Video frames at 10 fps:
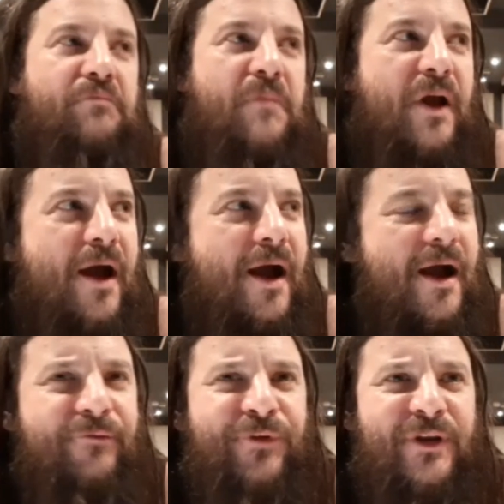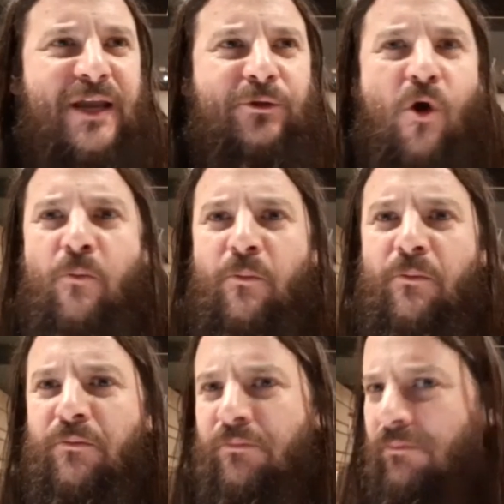I feel at
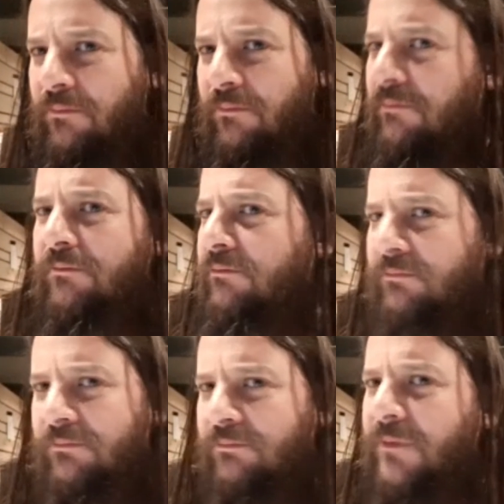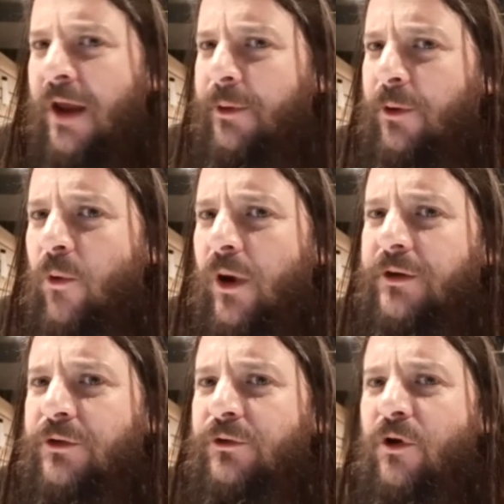home
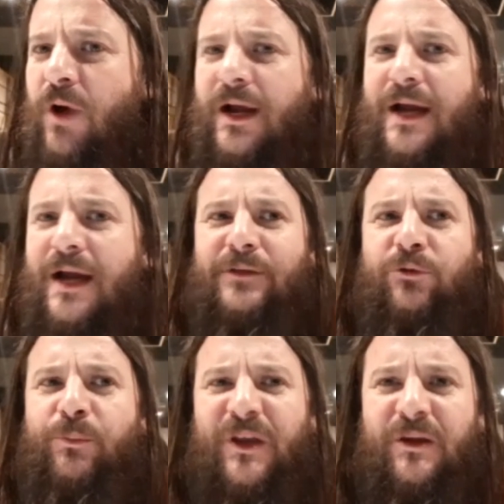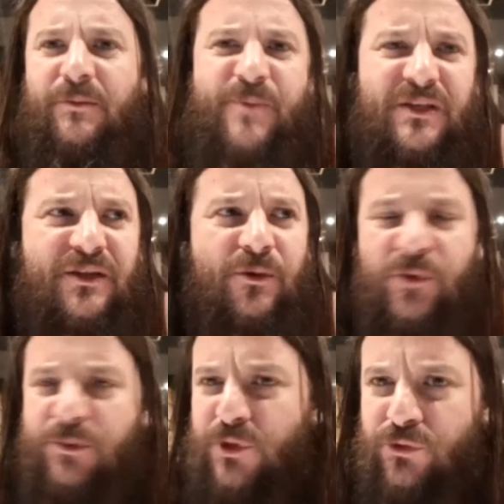everywhere, you know. I like to be busy
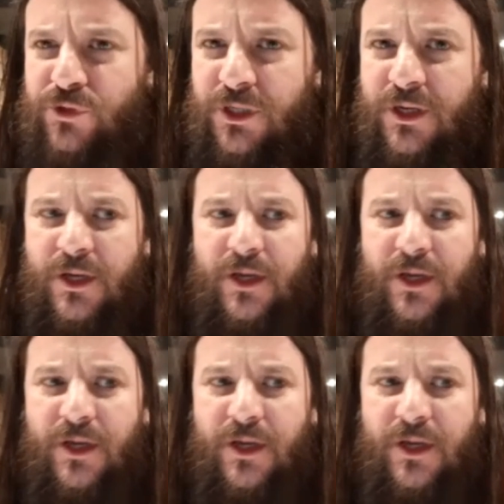with music.